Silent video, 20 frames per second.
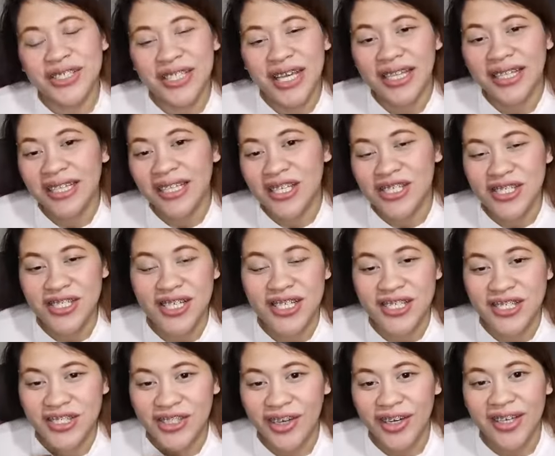na siya
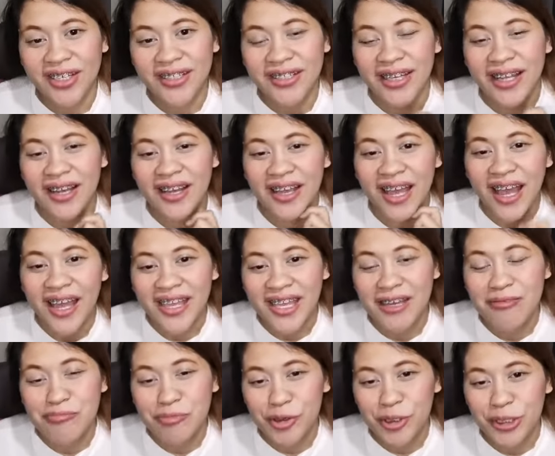nag-start ng I
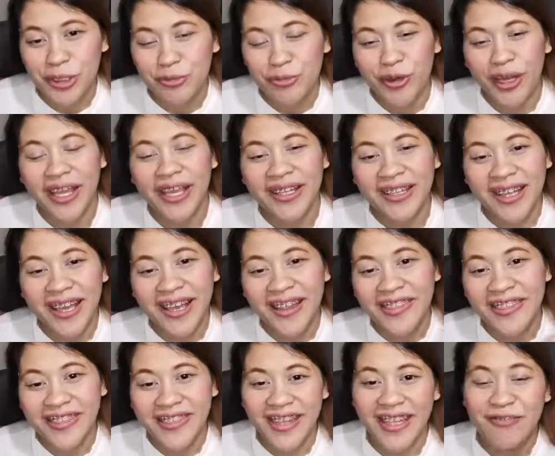Am Worldwide,
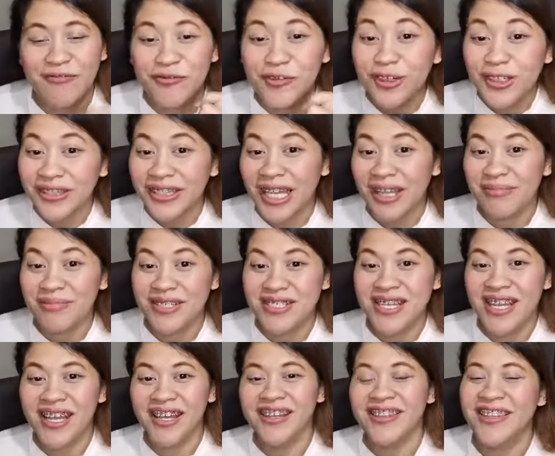and then full-time na
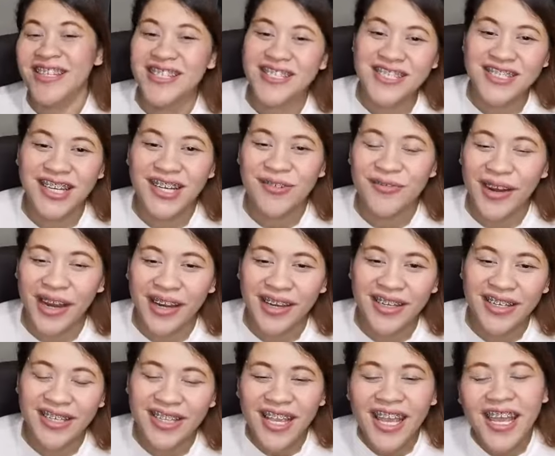siya this
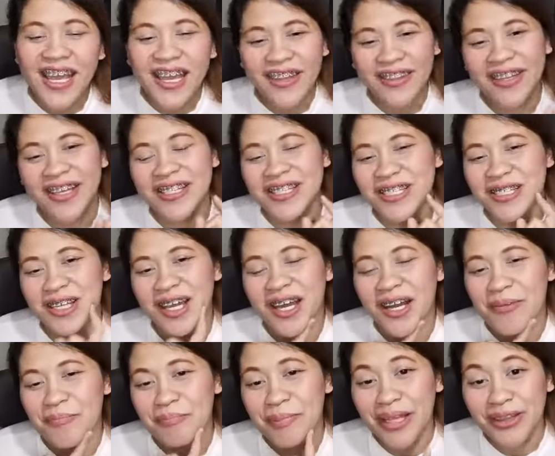January. That's
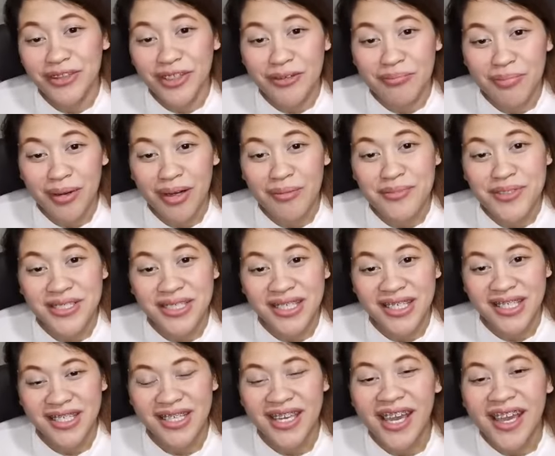Mentor
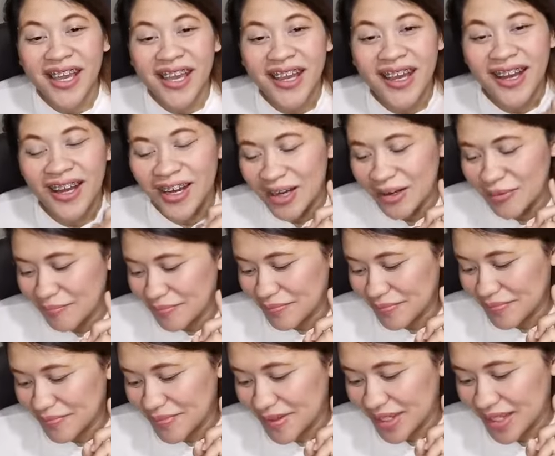Bobski.
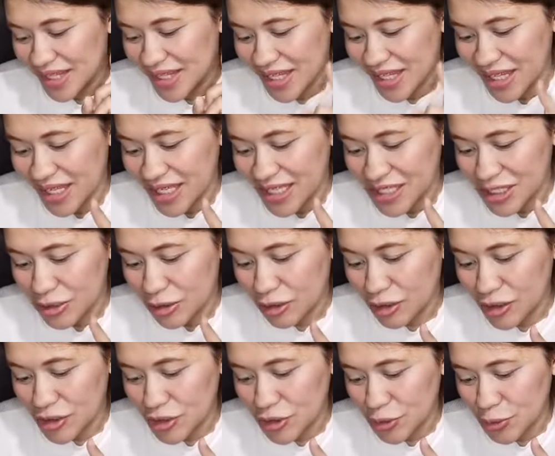He is
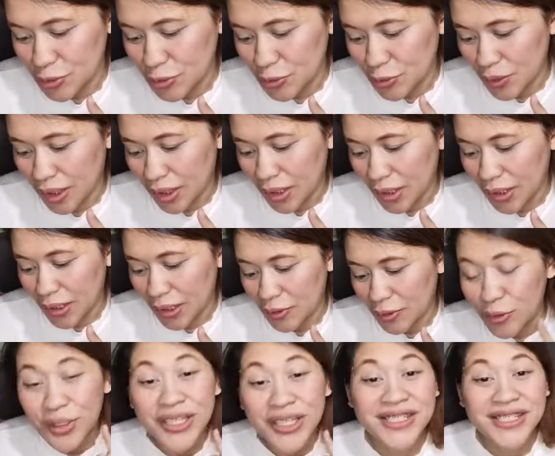also
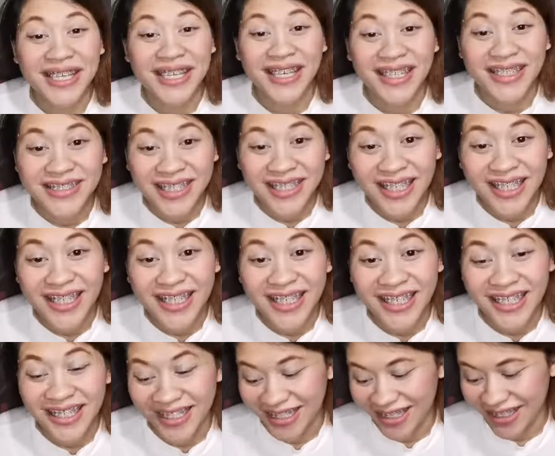good in
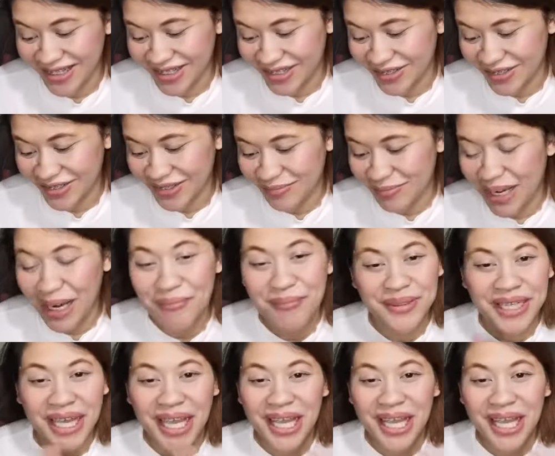selling. So, marami